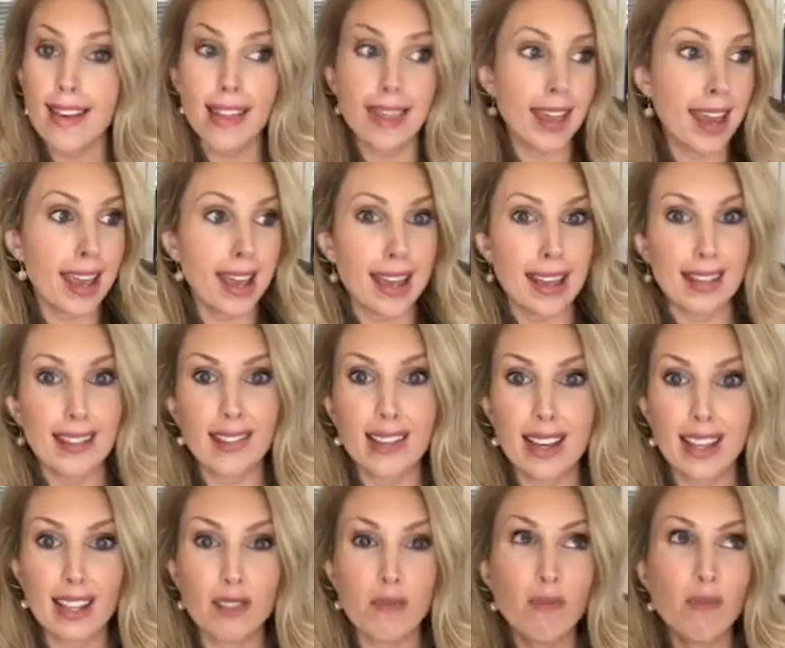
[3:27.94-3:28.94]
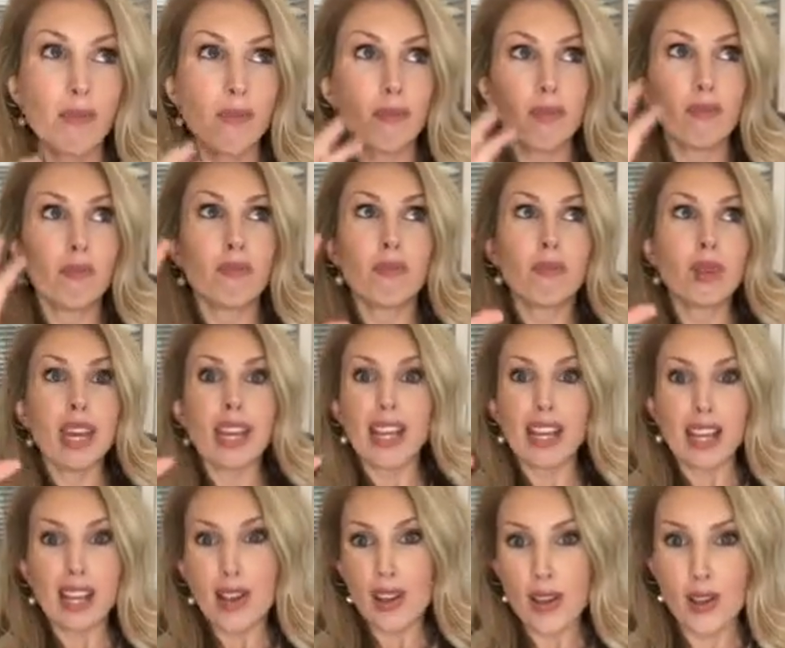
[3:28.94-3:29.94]
things, like
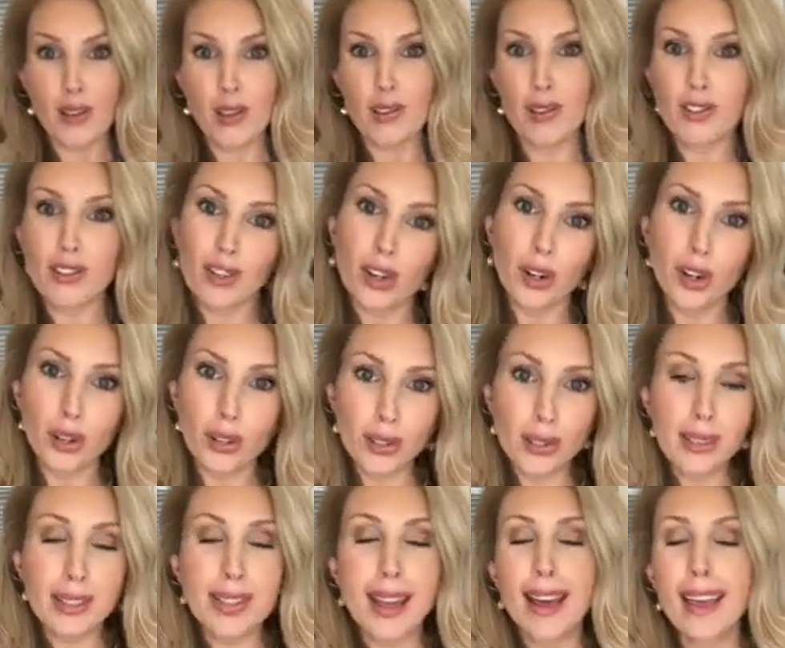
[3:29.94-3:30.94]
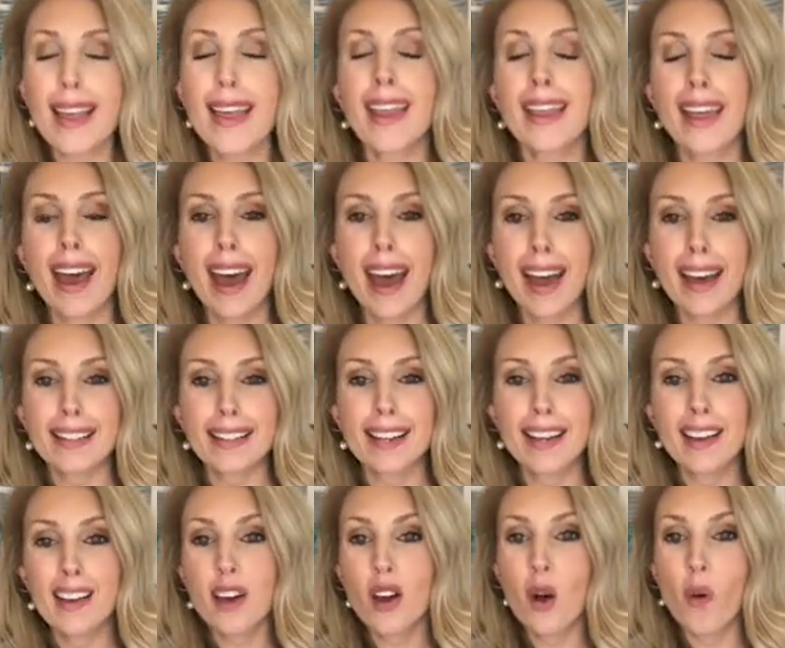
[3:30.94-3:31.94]
big, huge goals that
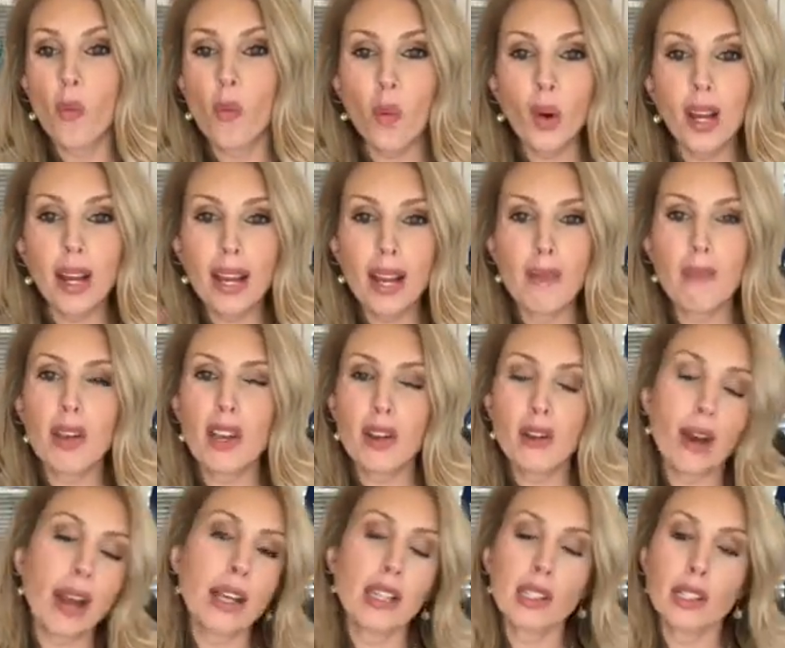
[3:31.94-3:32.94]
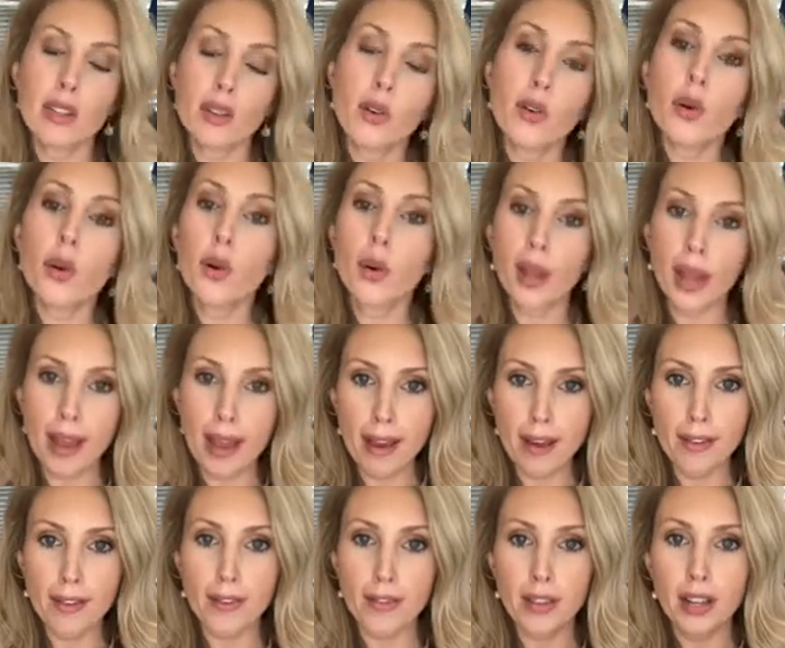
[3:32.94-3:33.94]
wouldn't it be crazy cool
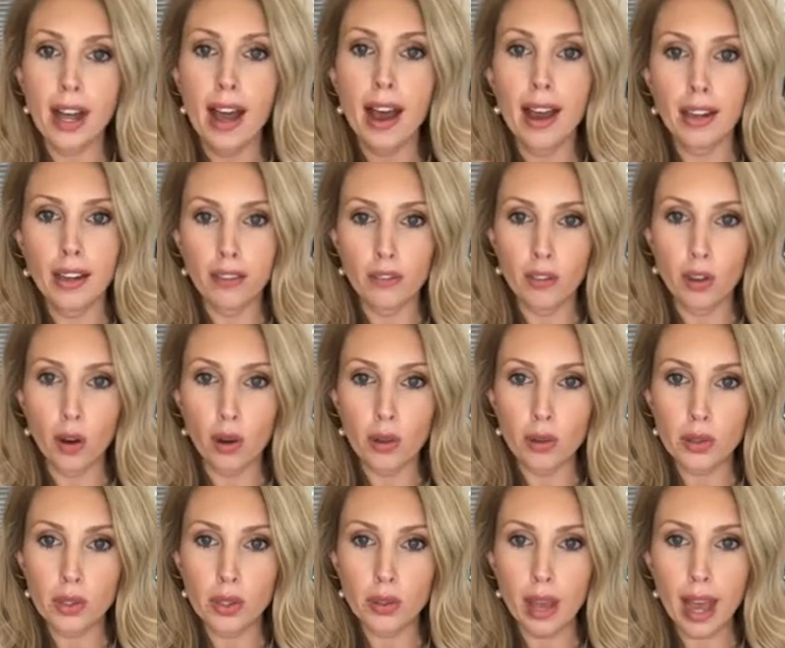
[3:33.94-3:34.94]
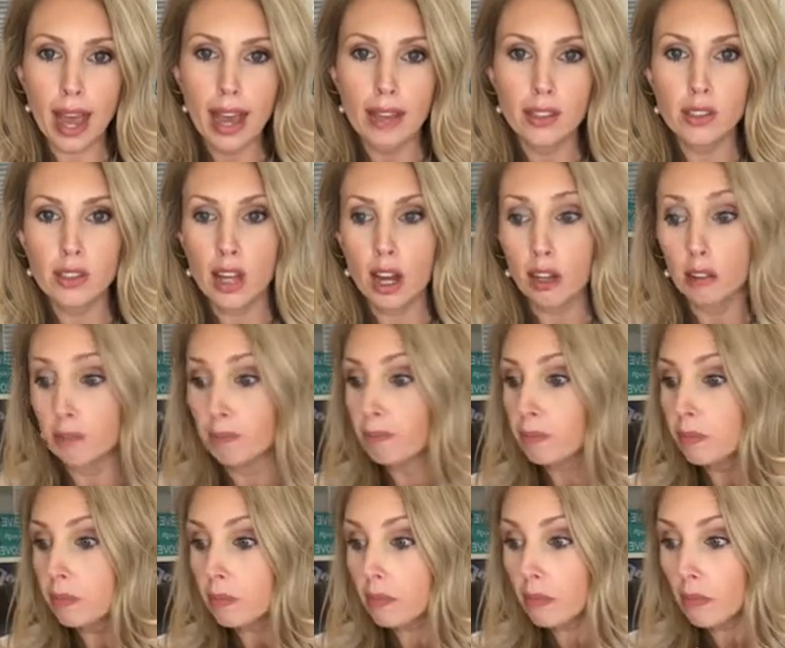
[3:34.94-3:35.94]
if kind of goals, okay? So
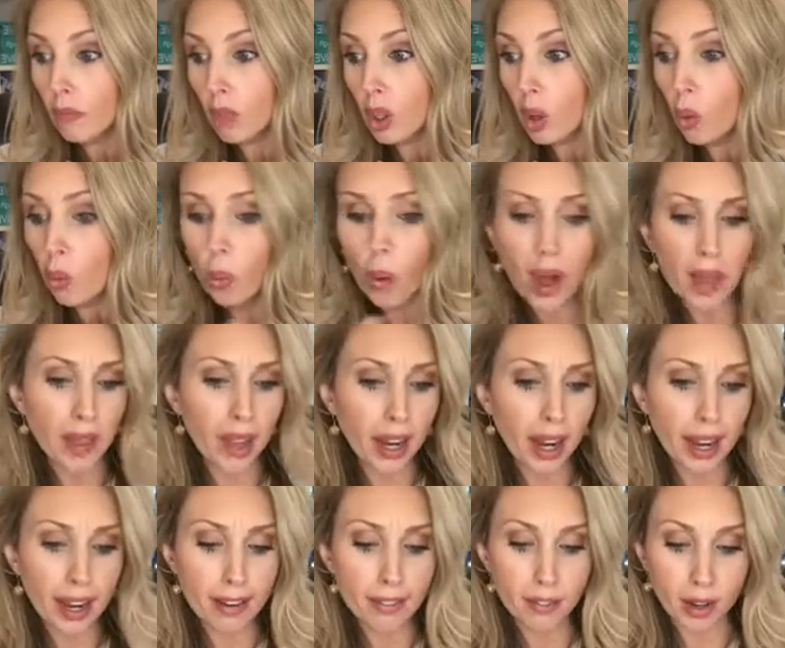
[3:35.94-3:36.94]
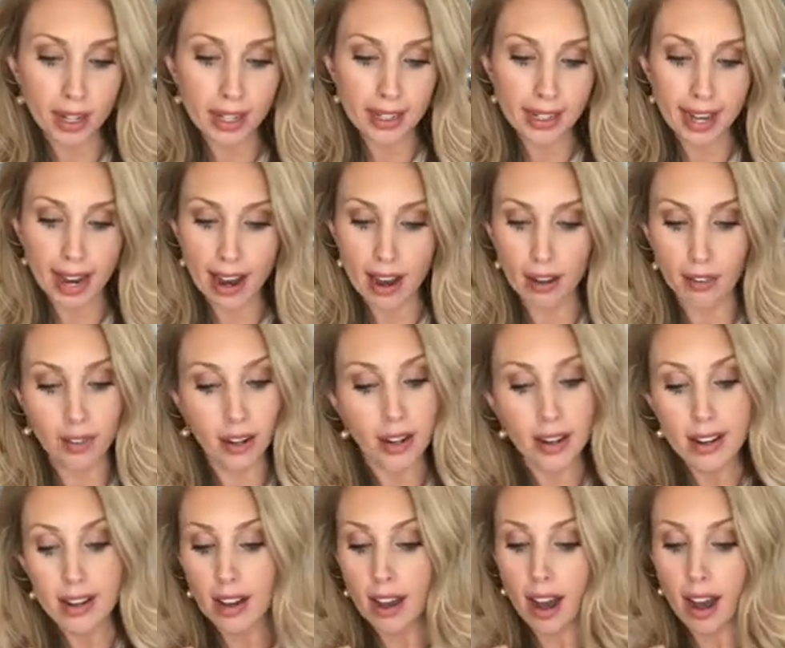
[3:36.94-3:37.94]
one that I have written down